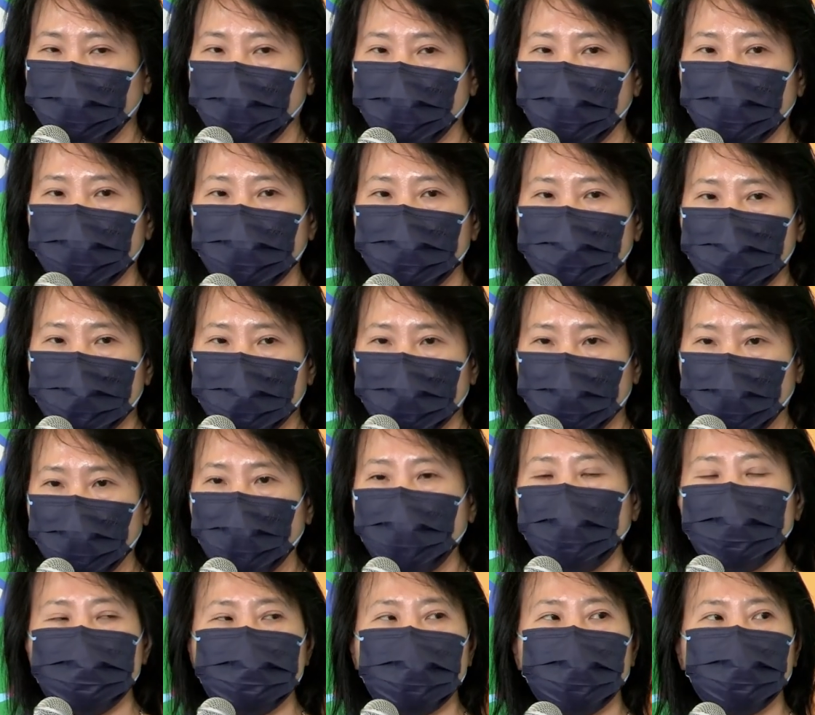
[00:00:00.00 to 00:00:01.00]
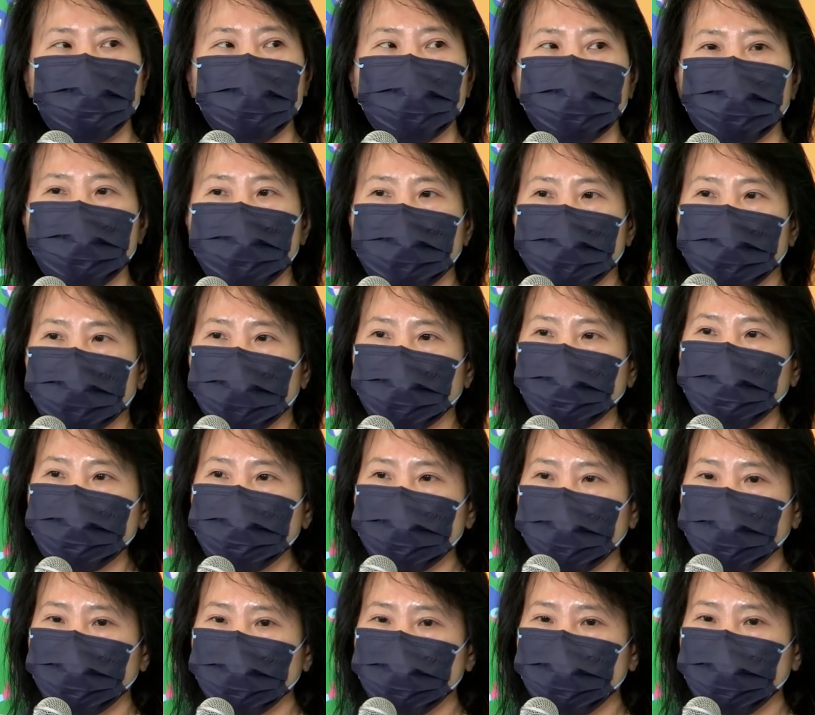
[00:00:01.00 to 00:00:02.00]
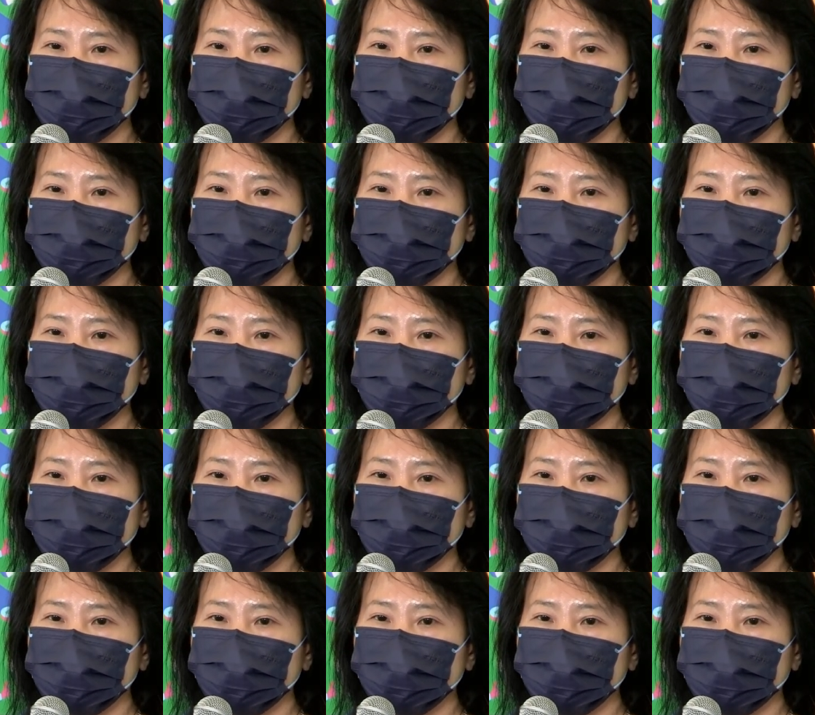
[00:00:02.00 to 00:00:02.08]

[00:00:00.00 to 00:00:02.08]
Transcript: course, the result we see the